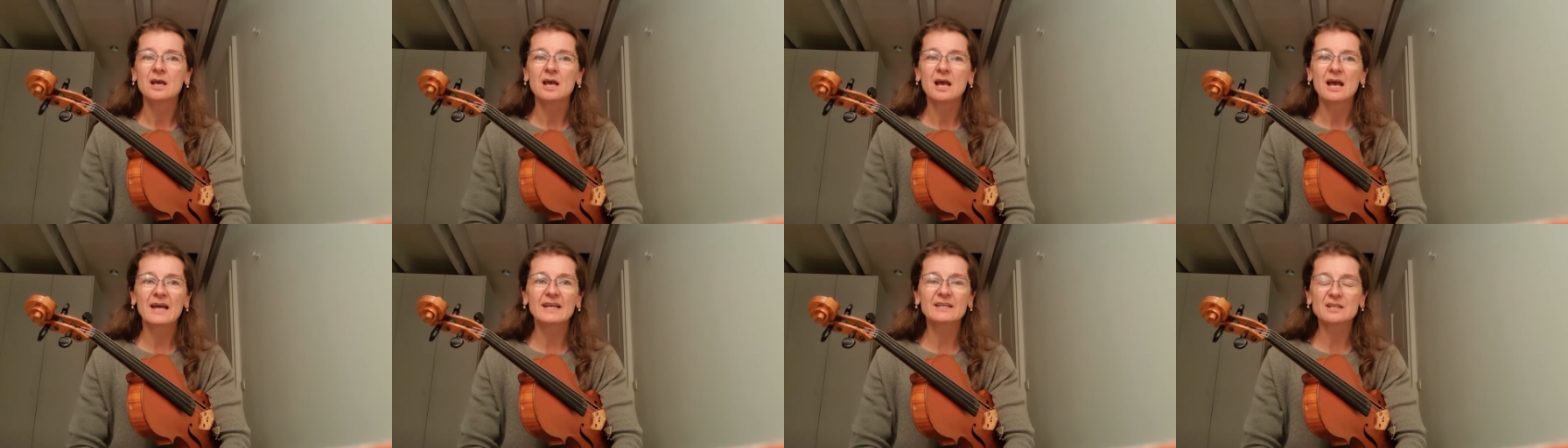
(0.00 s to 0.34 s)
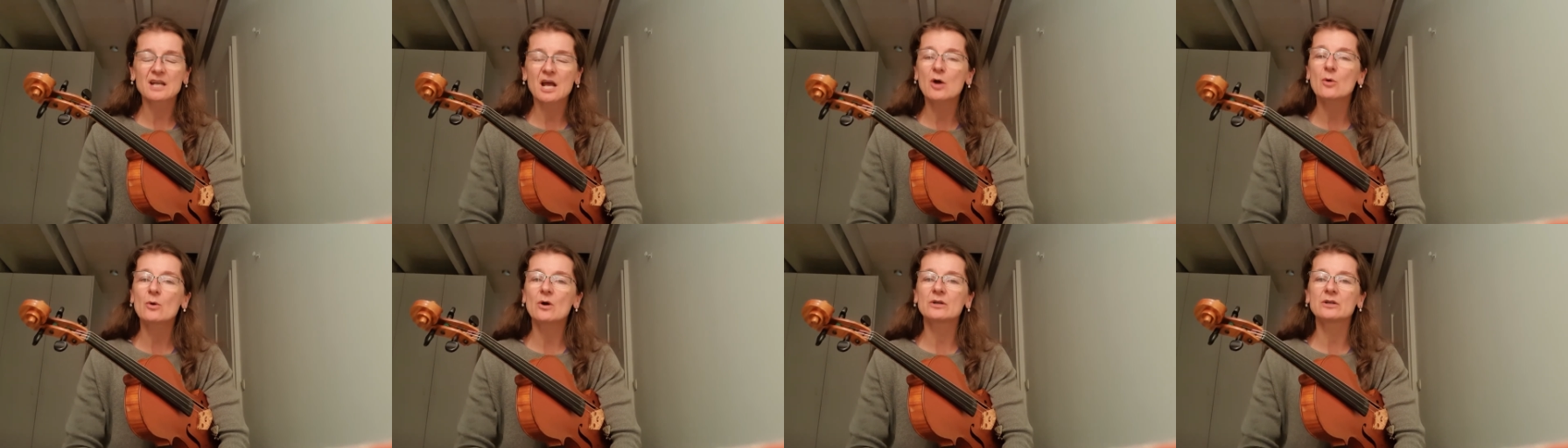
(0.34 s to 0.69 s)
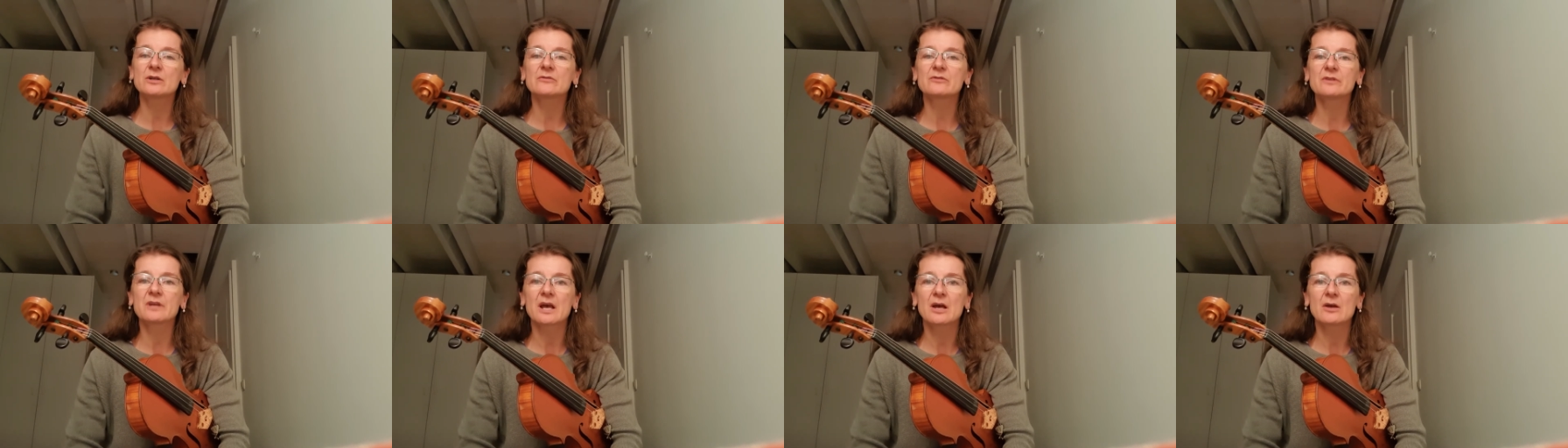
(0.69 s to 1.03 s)
and now on
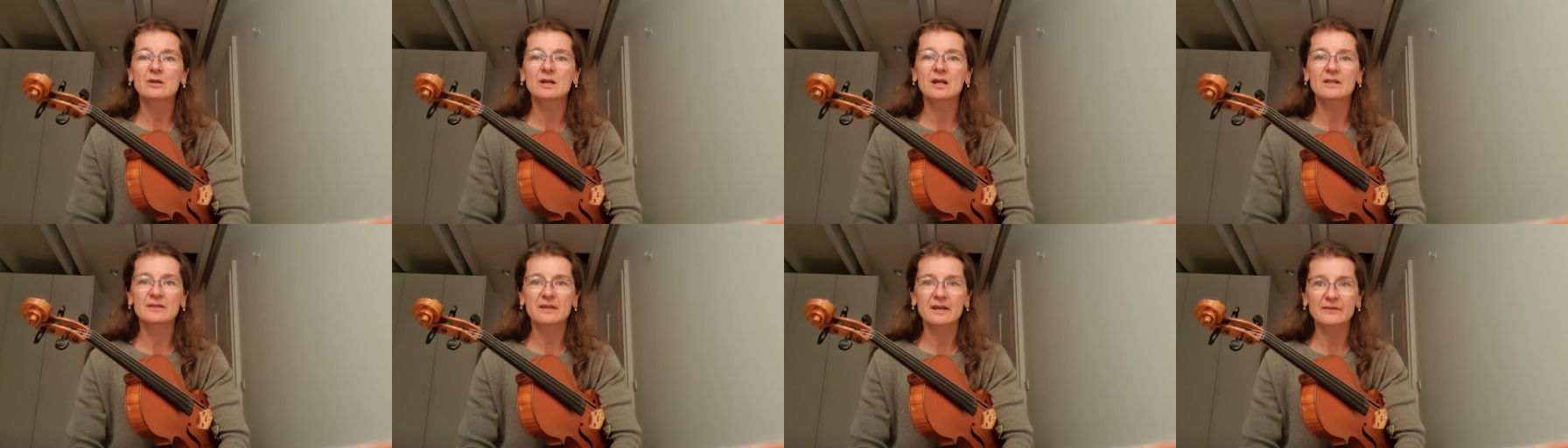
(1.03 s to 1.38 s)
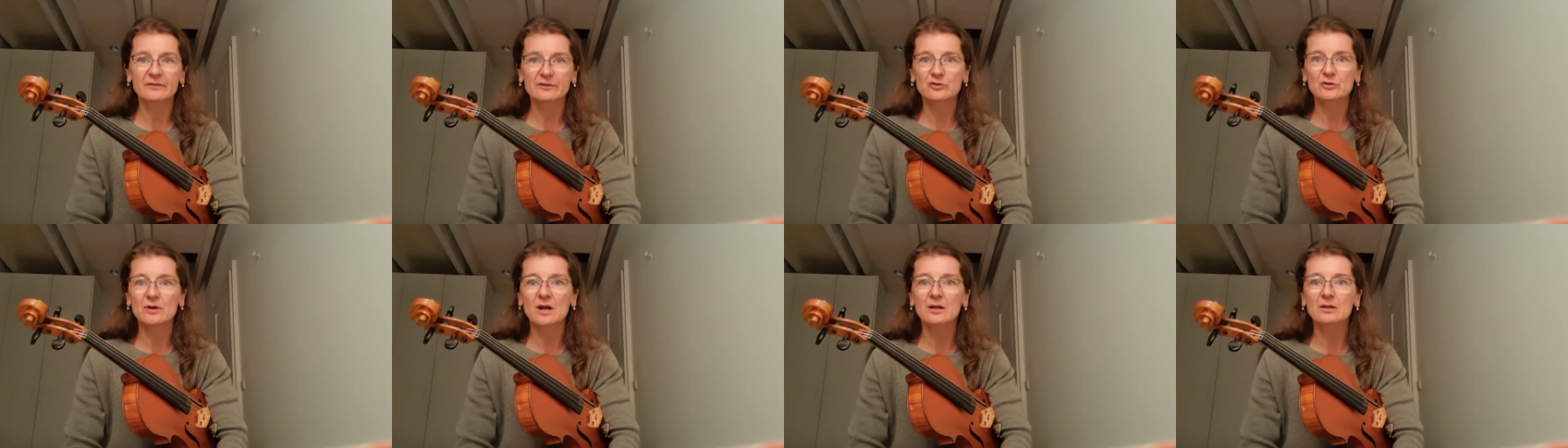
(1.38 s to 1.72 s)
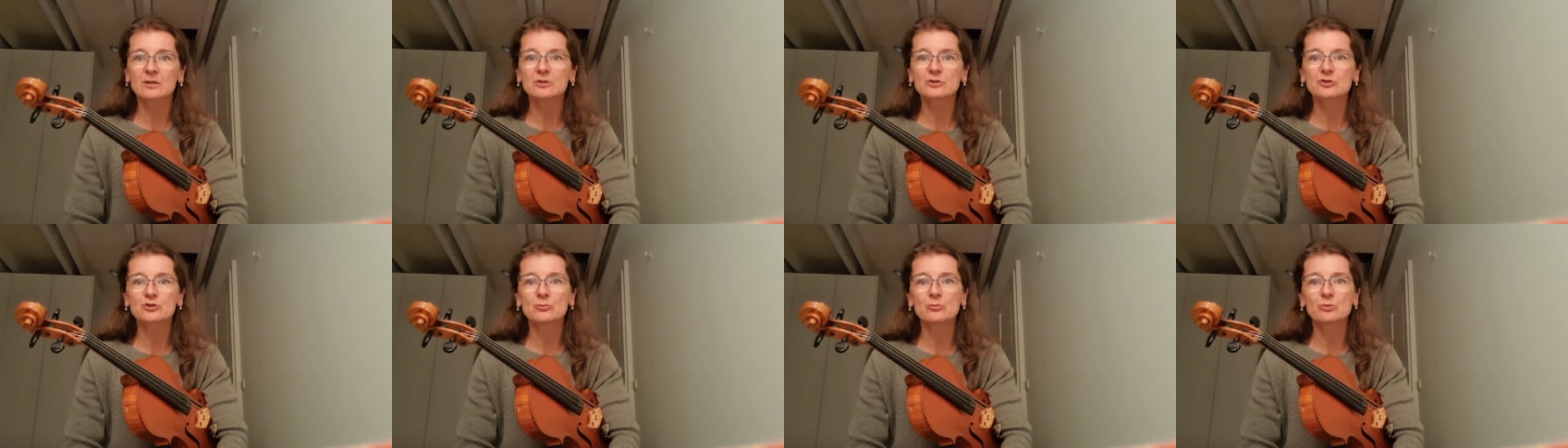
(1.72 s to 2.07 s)
a viola they
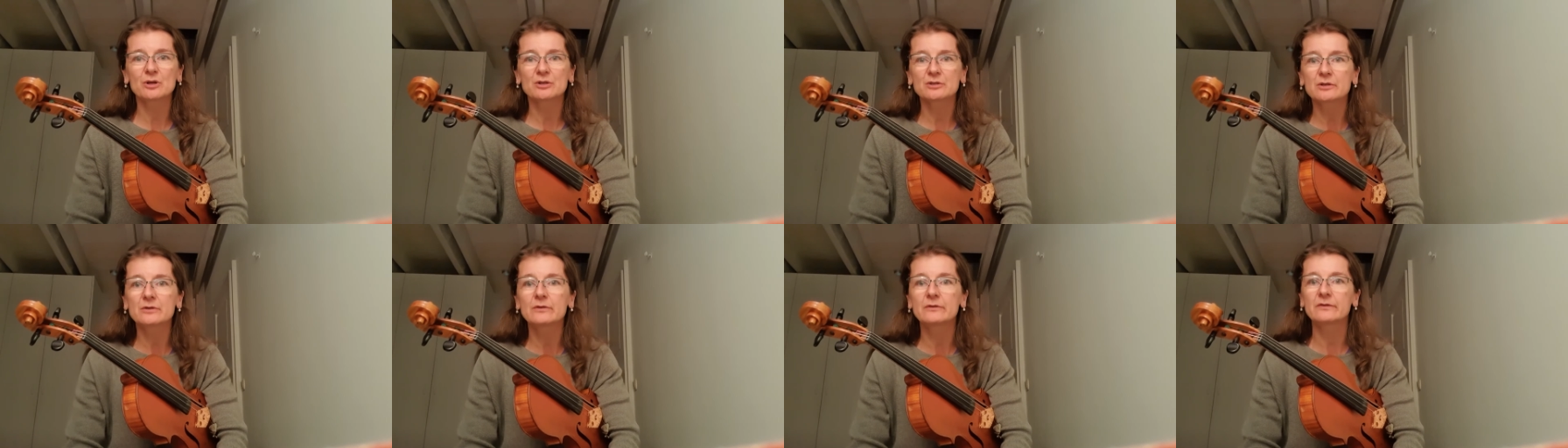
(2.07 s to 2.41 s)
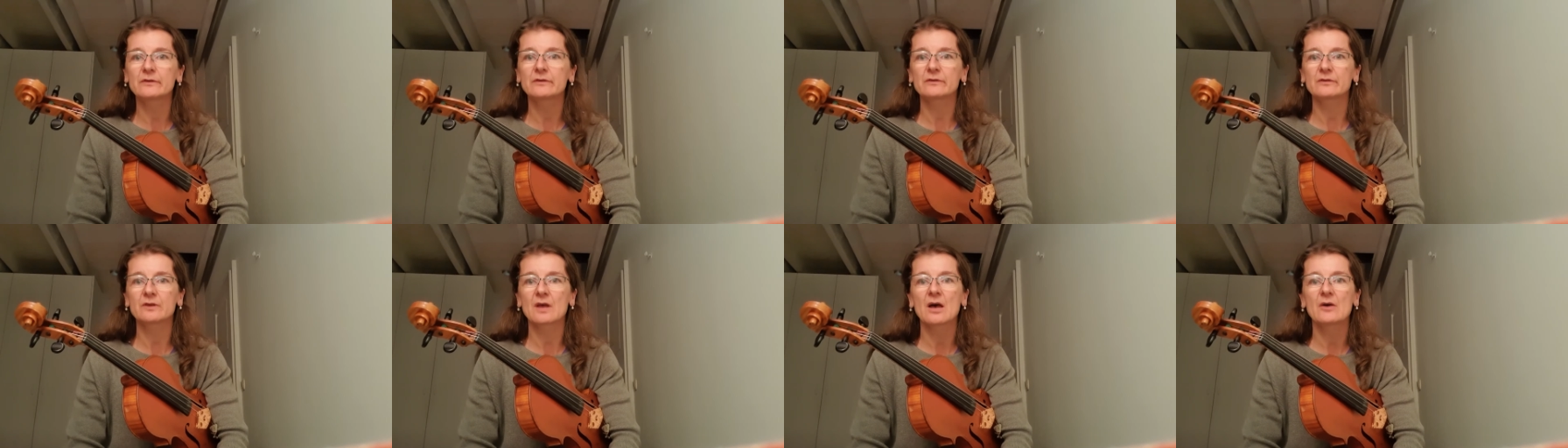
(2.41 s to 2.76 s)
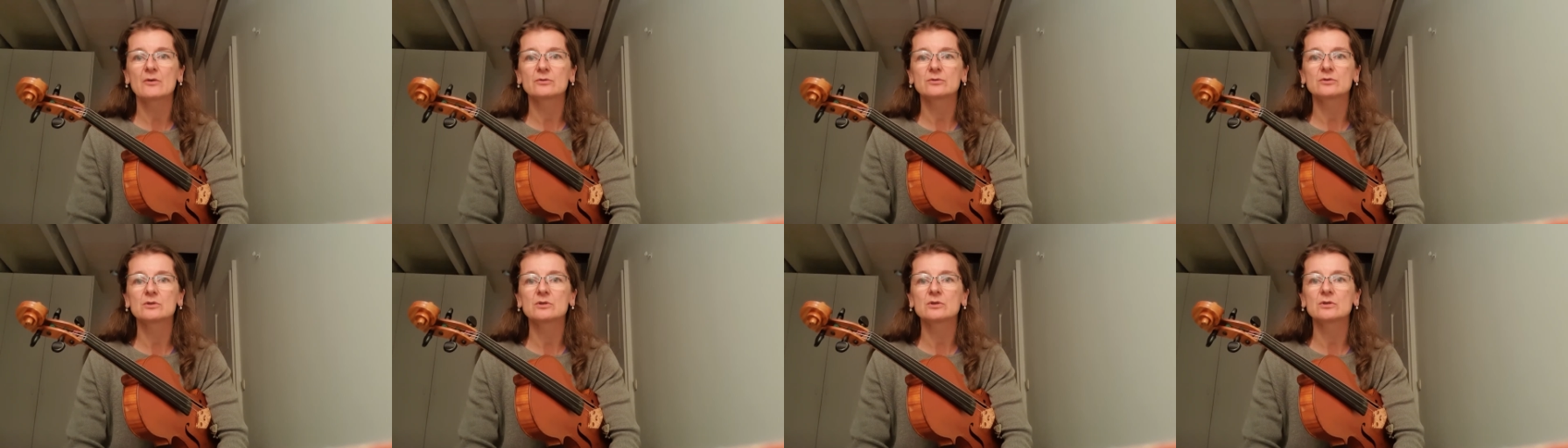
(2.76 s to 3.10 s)
struggle to produce a
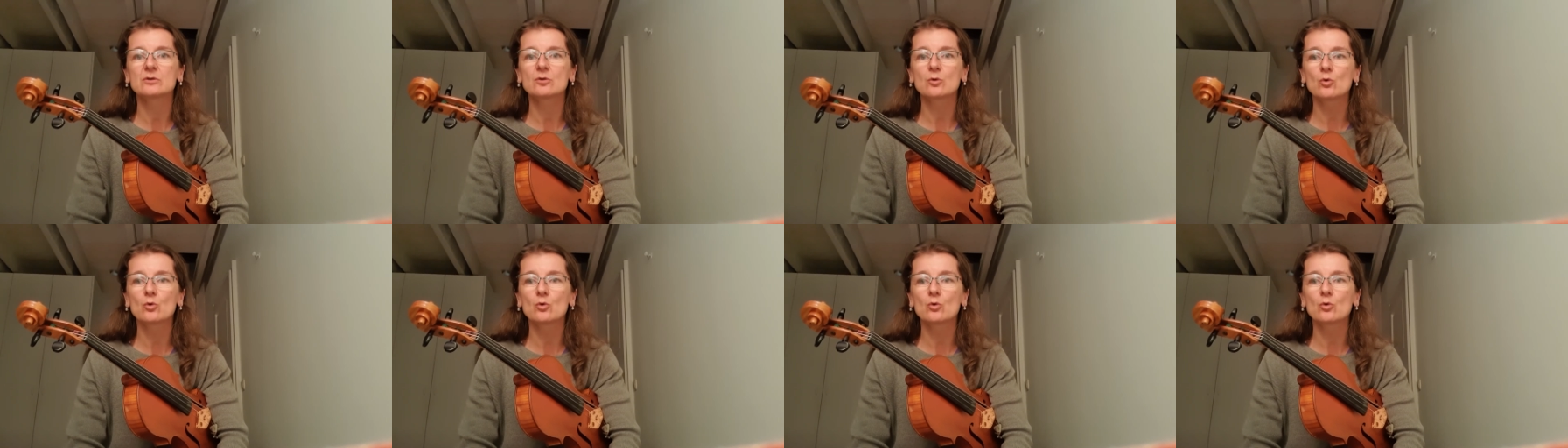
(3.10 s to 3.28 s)
sound,